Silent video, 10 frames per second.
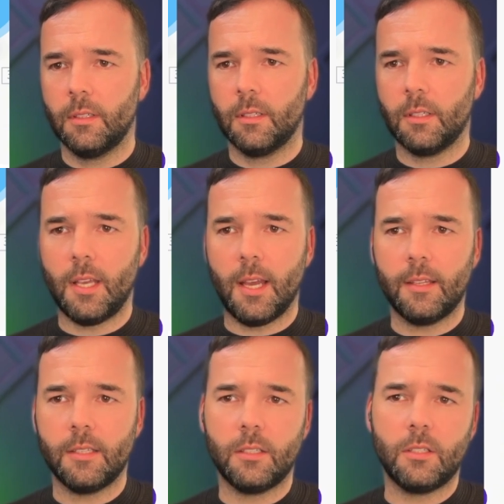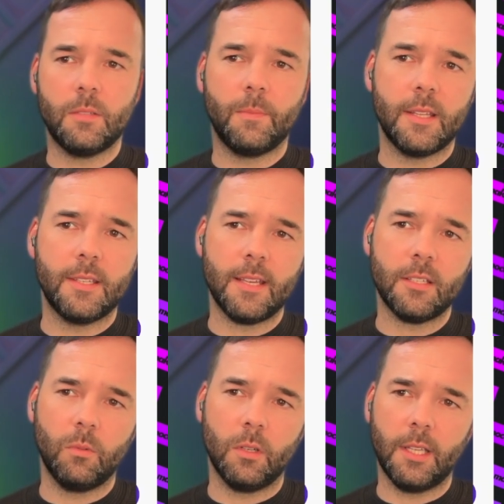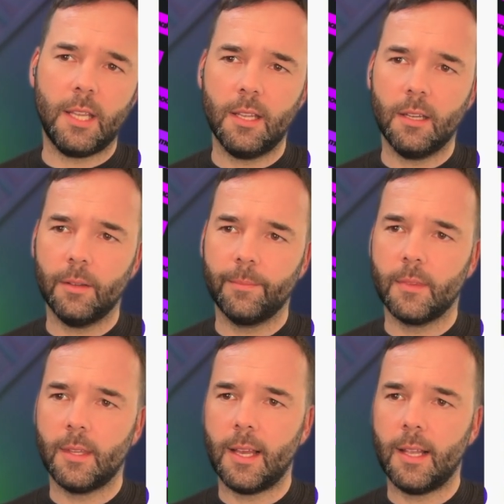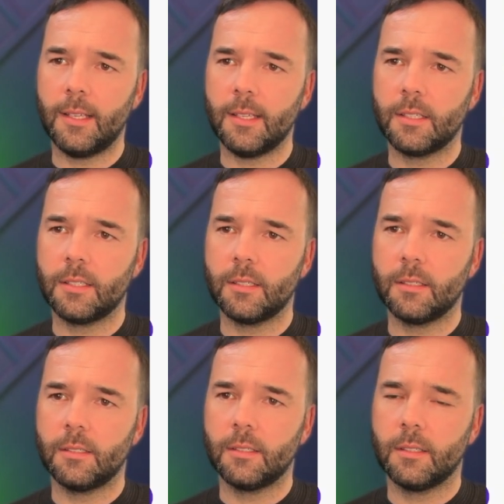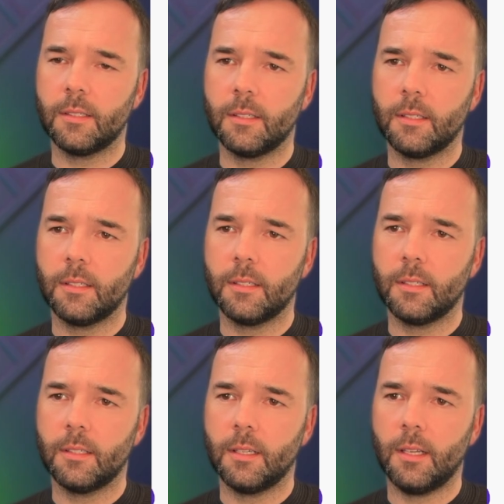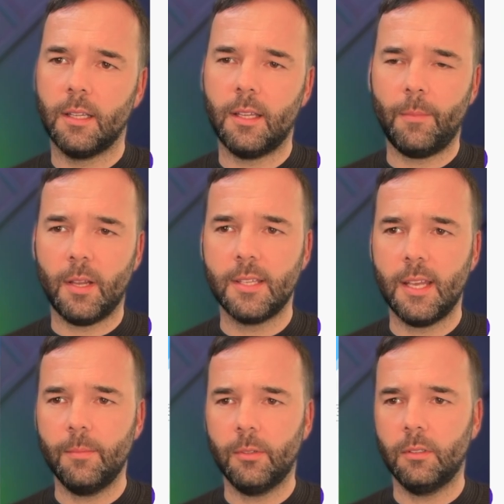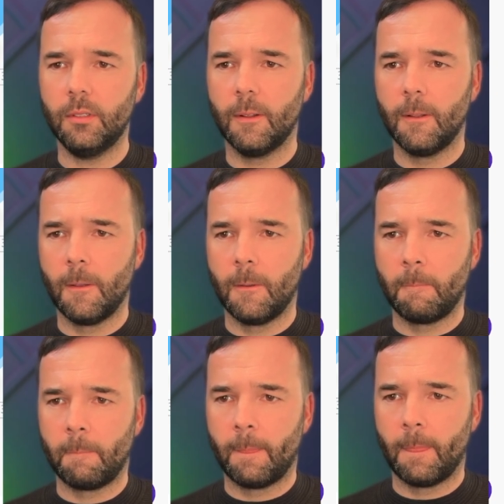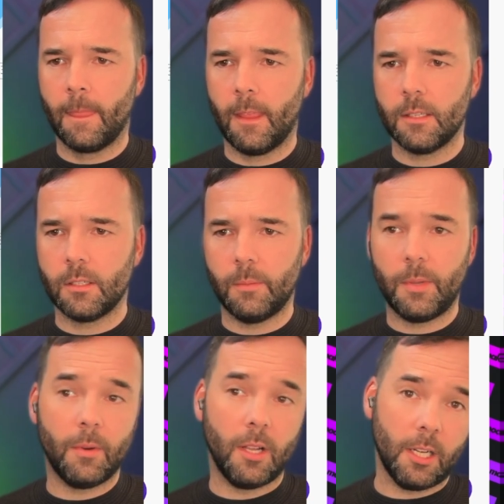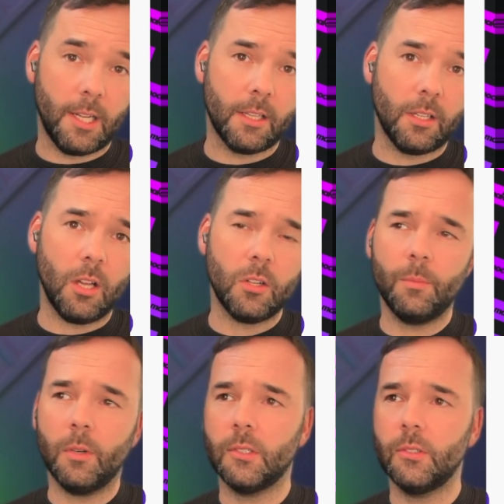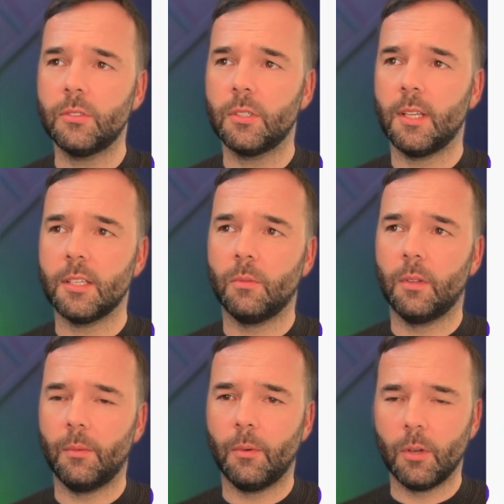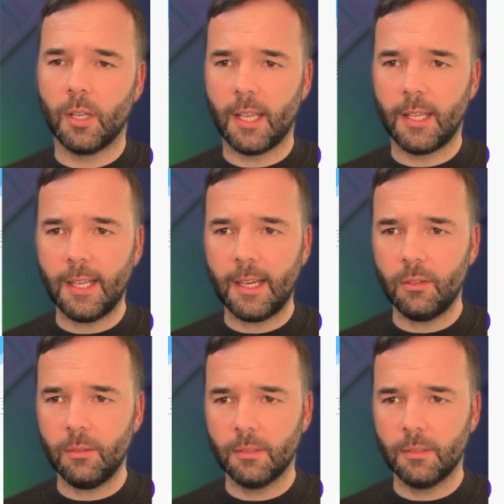Yeah, this is just my test one here, Alex. And then my table is going to be my Leonardo models. That's the one that we're working in now.